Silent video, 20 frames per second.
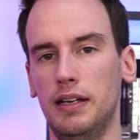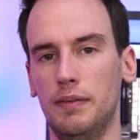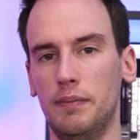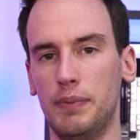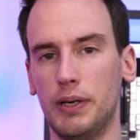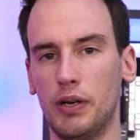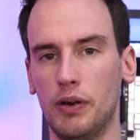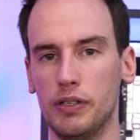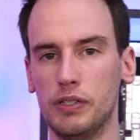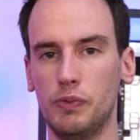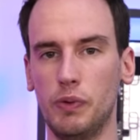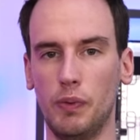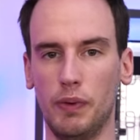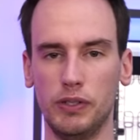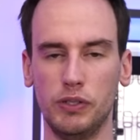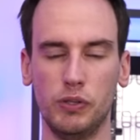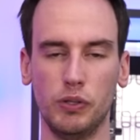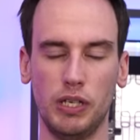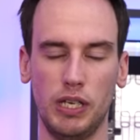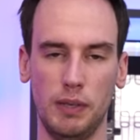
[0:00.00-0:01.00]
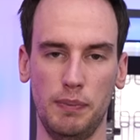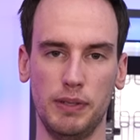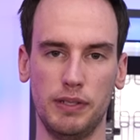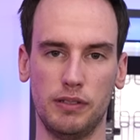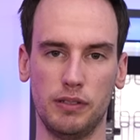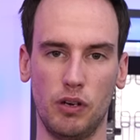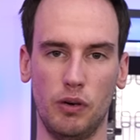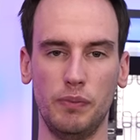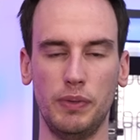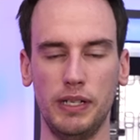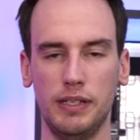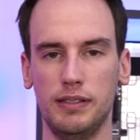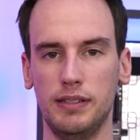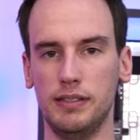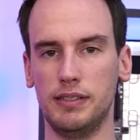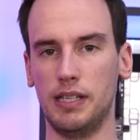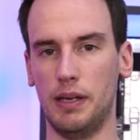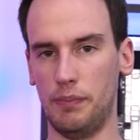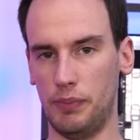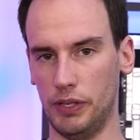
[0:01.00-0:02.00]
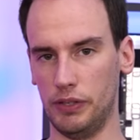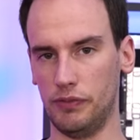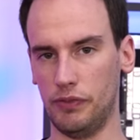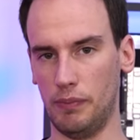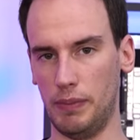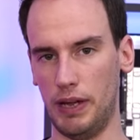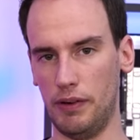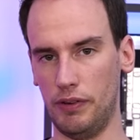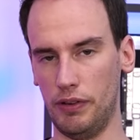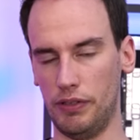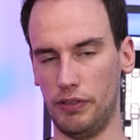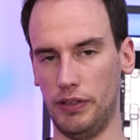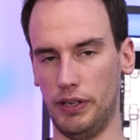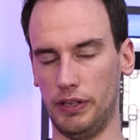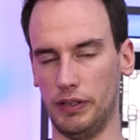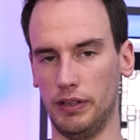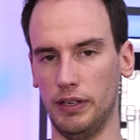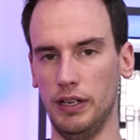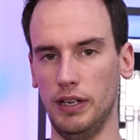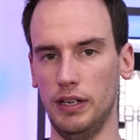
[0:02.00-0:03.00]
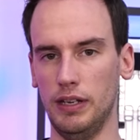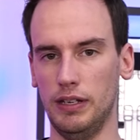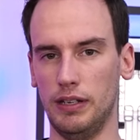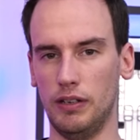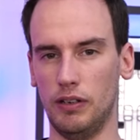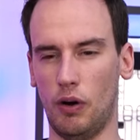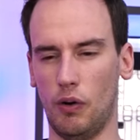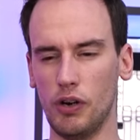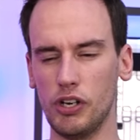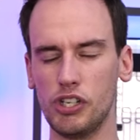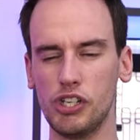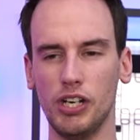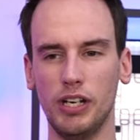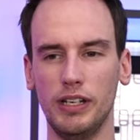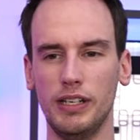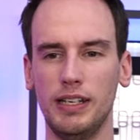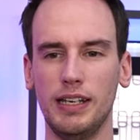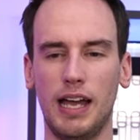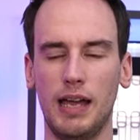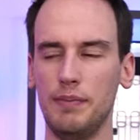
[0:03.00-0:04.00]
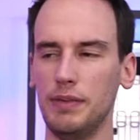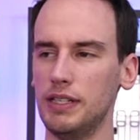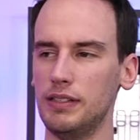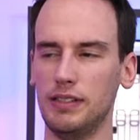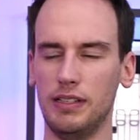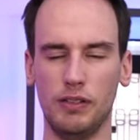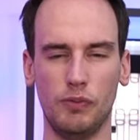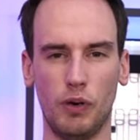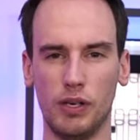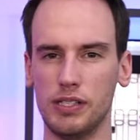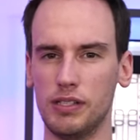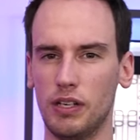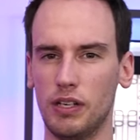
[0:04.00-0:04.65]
because we want to keep it completely separate from everything. Originally, I mean, it was